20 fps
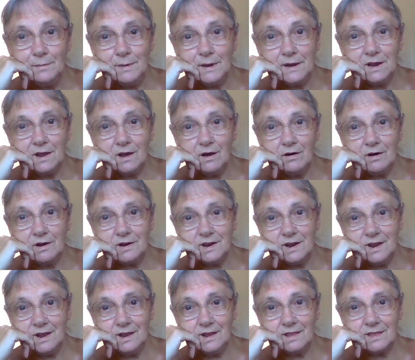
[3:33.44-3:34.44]
bit
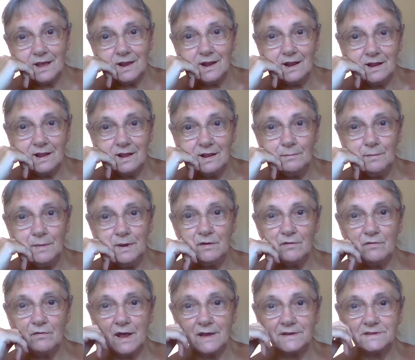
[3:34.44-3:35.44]
gardening, and then a little bit
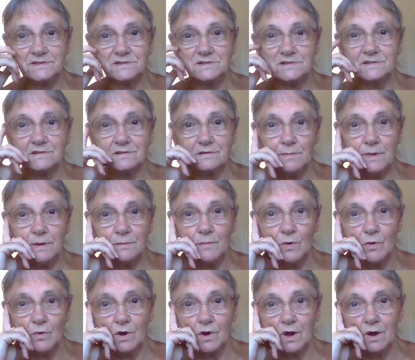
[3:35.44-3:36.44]
rest, and a bit
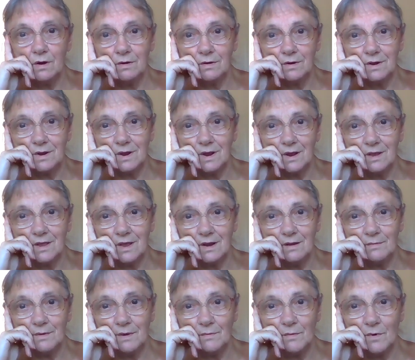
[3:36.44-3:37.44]
more gardening, and
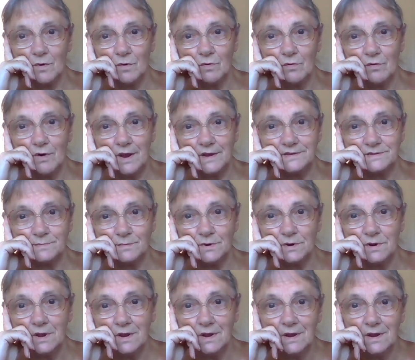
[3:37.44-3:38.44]
then a bit more rest.
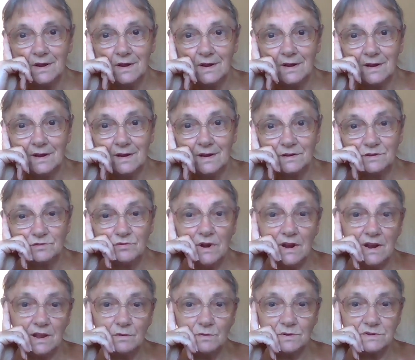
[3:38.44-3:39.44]
But it
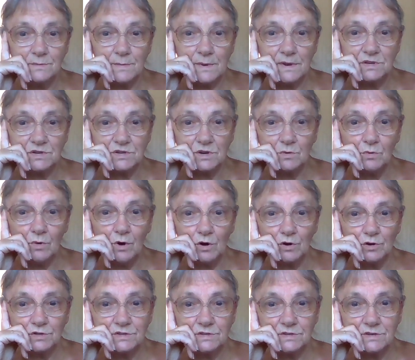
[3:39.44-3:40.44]
really was a bit too
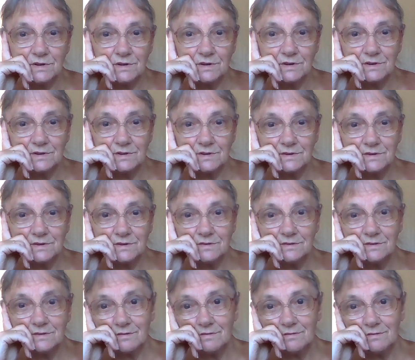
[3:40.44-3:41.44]
hot
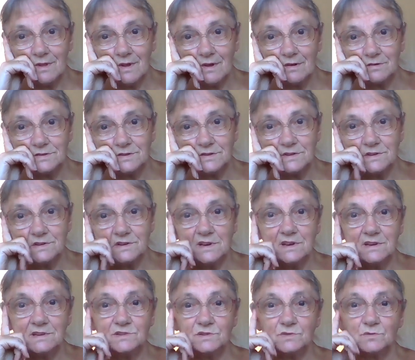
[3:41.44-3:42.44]

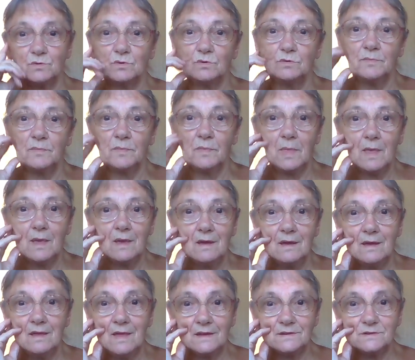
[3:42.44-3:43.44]
today, so
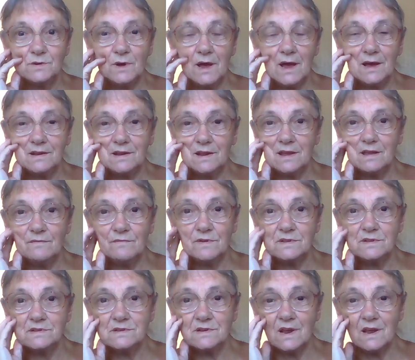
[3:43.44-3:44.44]
that's why I had to give
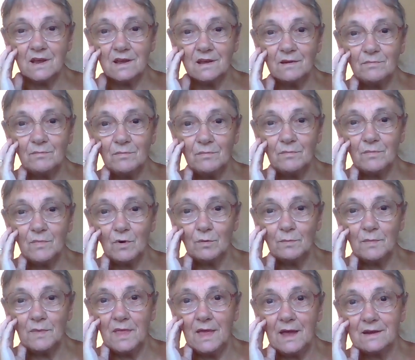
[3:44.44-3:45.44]
it up, and
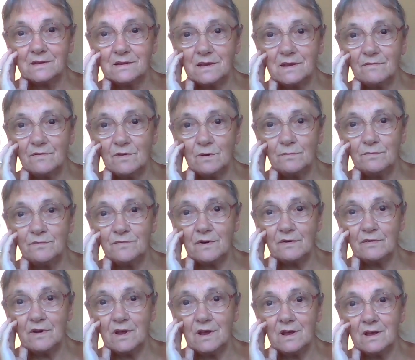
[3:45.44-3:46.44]
that, give it up
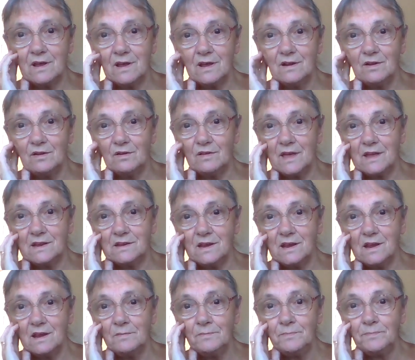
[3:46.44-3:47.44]
for another
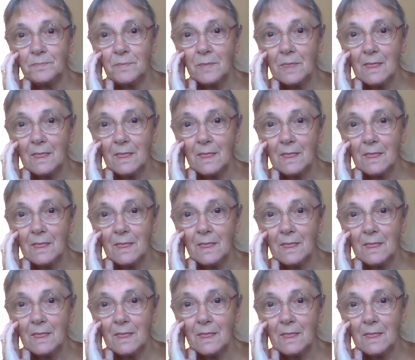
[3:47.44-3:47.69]
day.